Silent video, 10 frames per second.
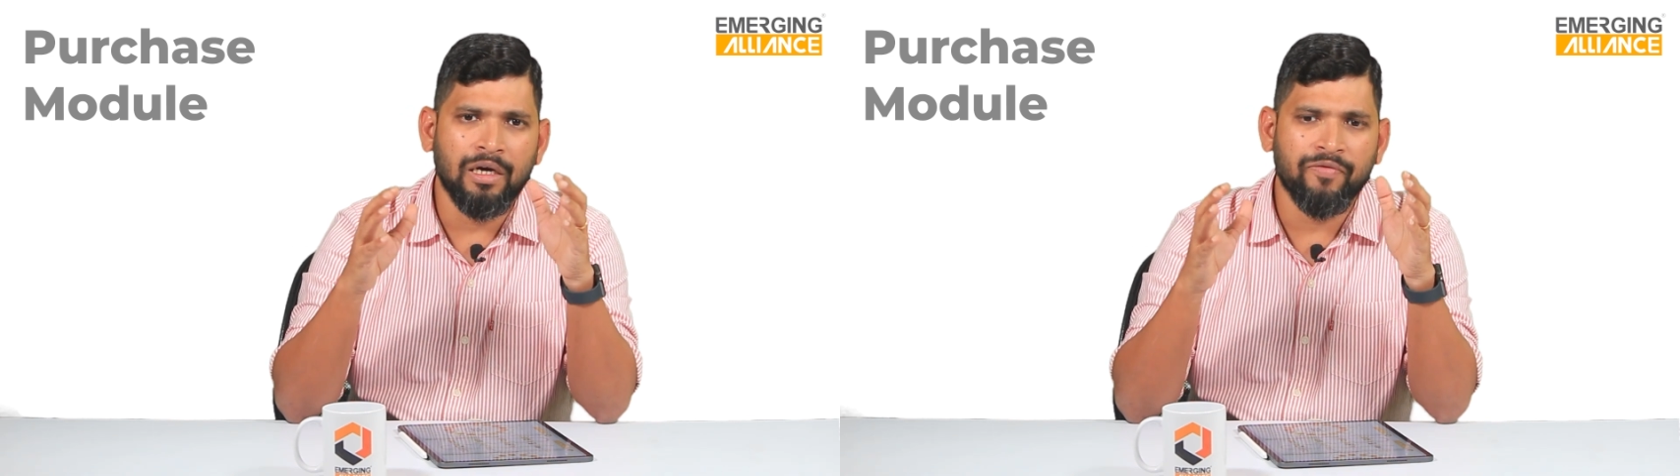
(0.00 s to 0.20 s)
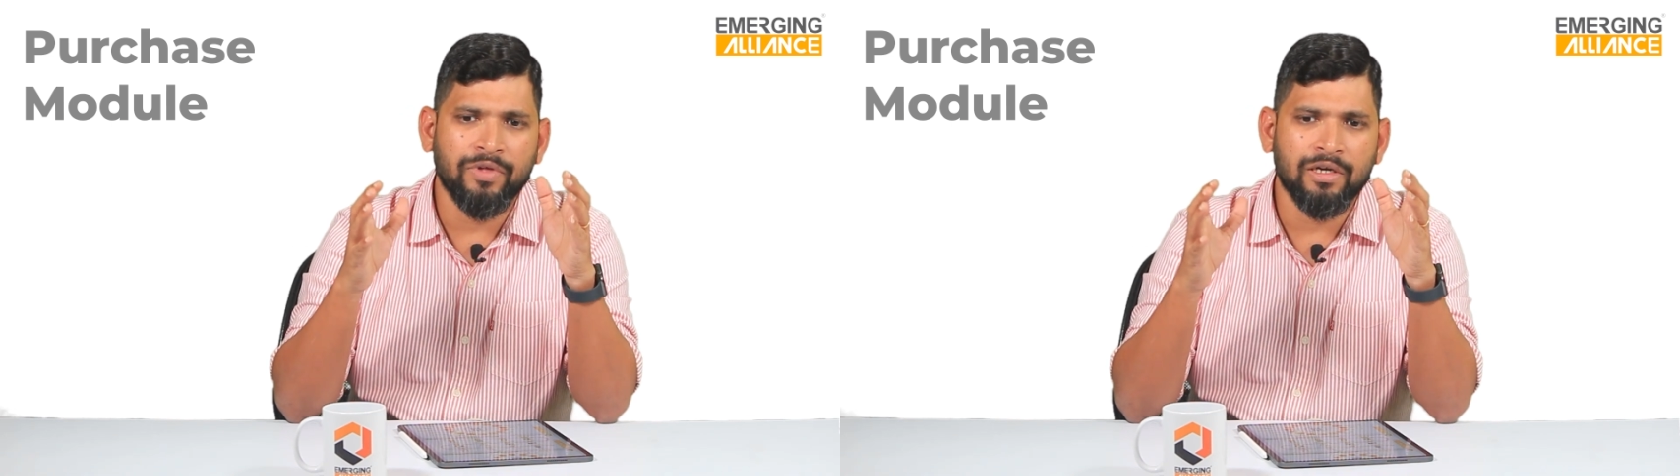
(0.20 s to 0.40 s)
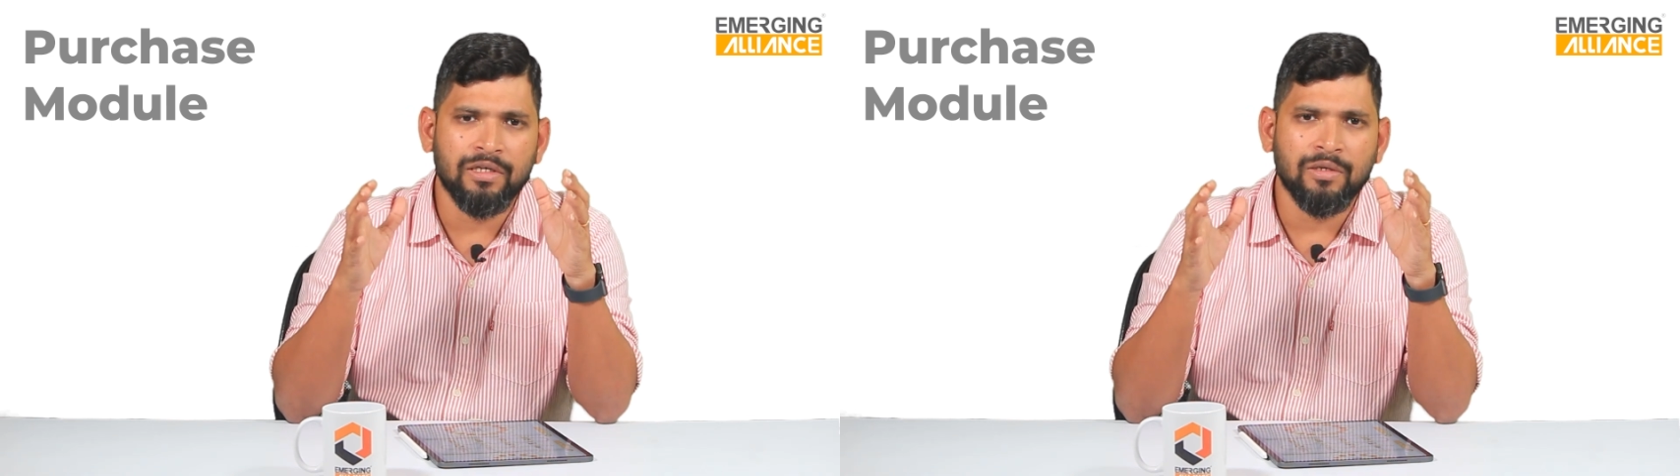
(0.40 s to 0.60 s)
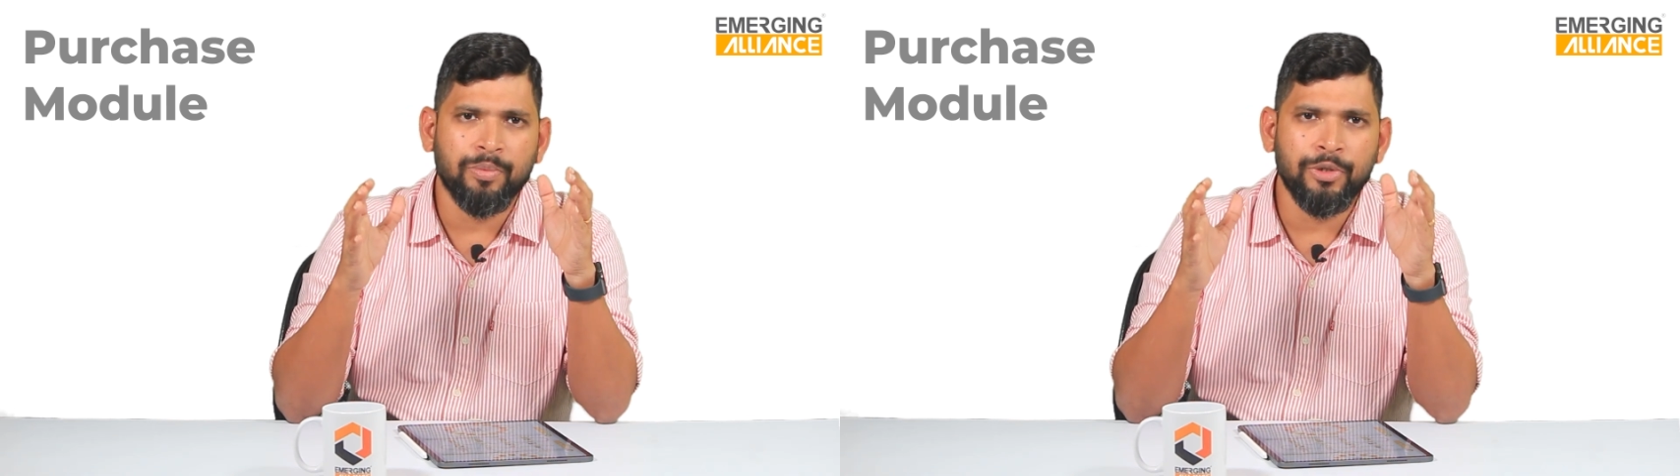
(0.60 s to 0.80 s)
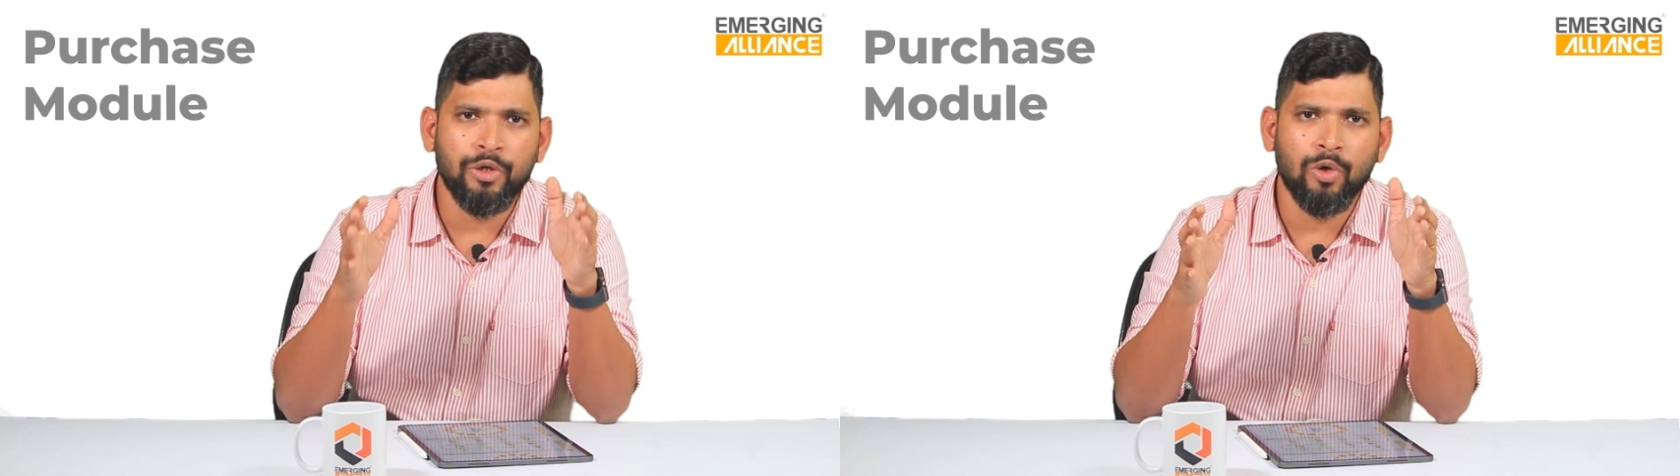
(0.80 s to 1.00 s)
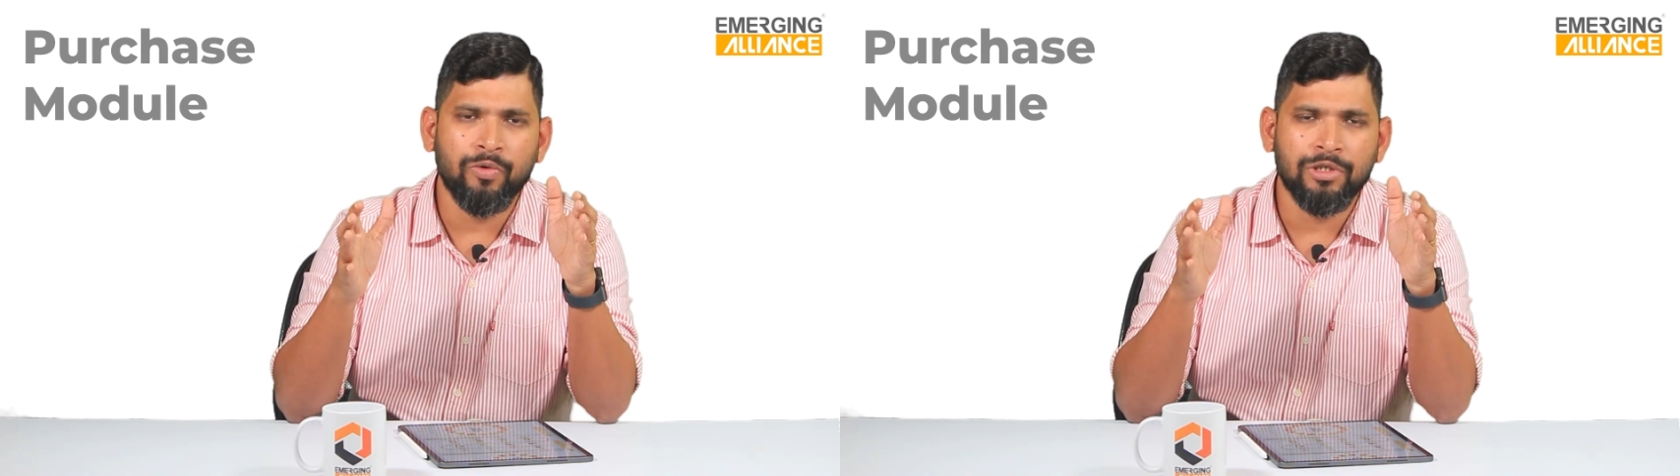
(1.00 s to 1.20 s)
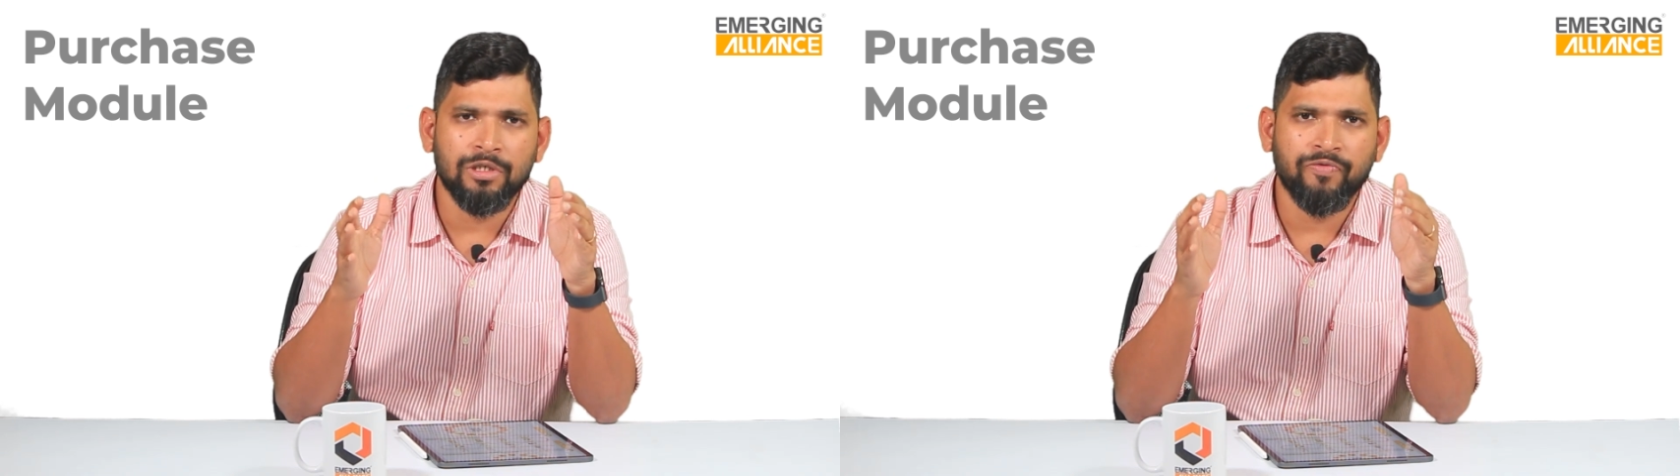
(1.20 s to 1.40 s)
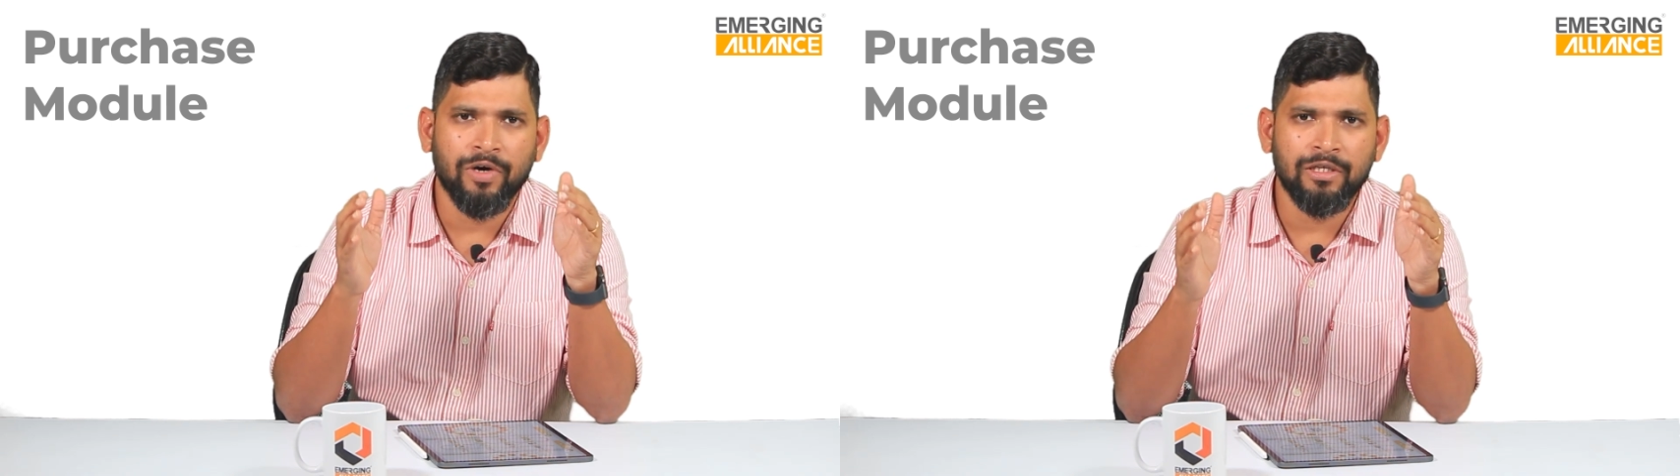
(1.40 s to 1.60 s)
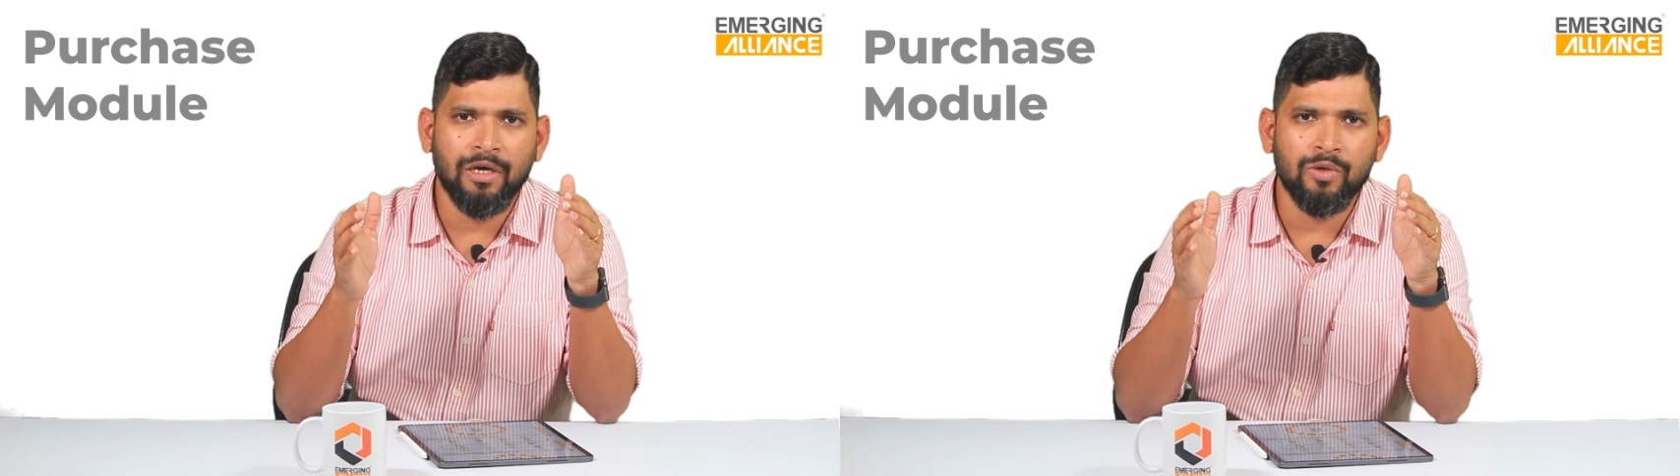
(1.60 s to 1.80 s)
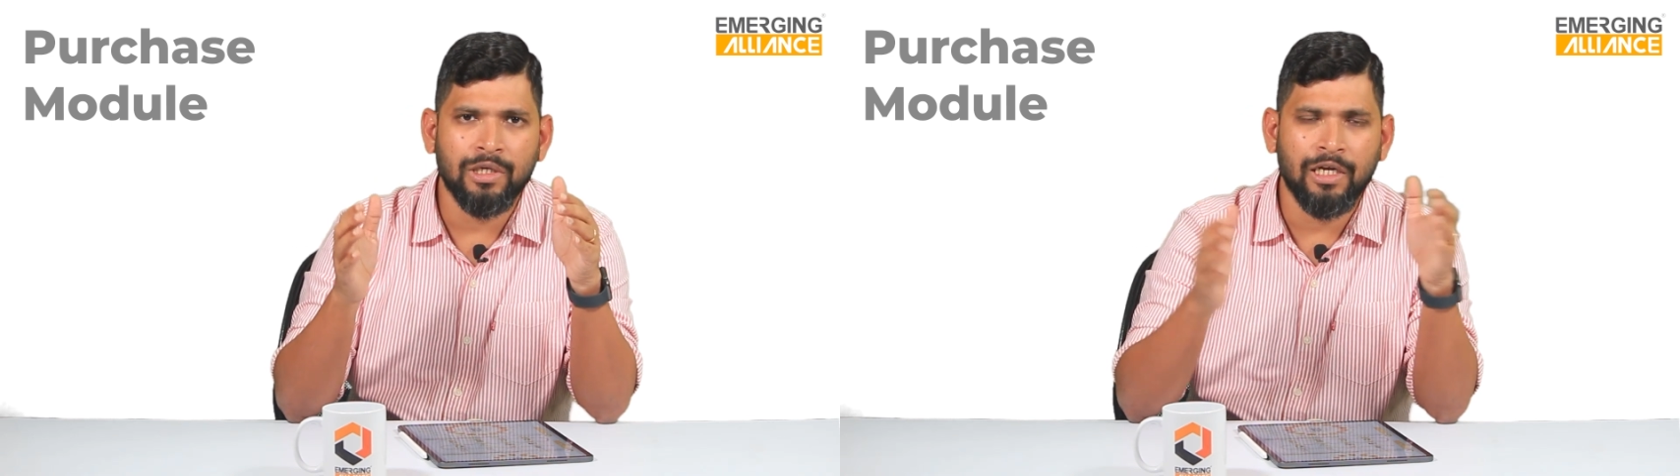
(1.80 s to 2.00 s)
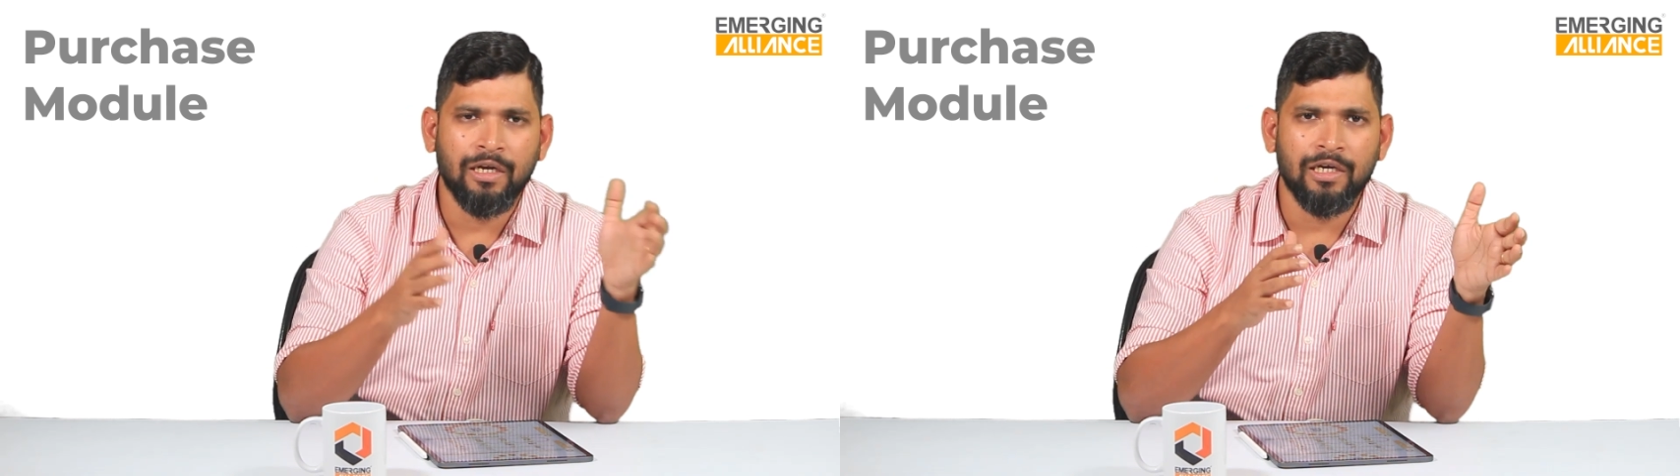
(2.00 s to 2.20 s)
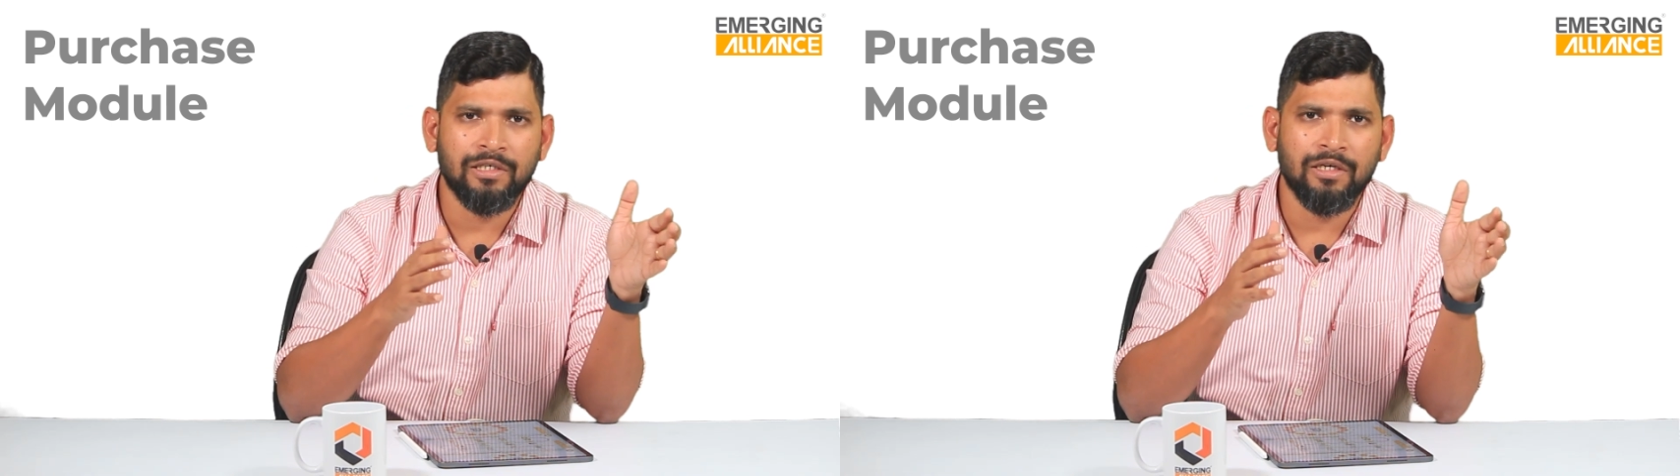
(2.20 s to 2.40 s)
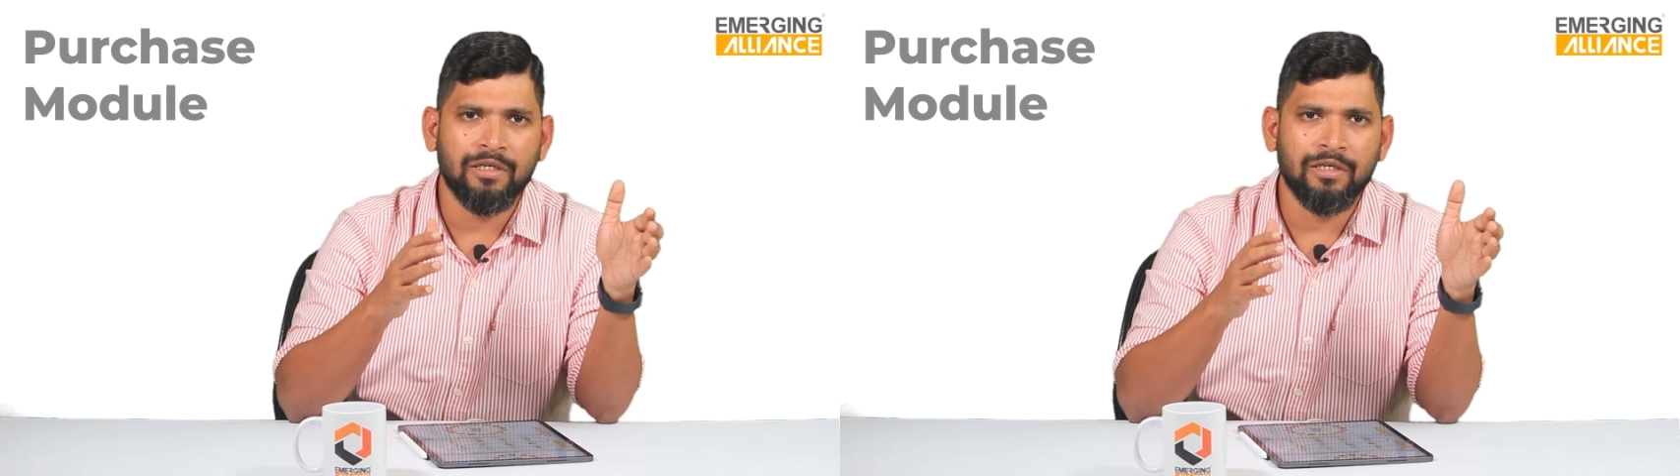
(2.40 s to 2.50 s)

if there is a PO which is 5,000 and lesser,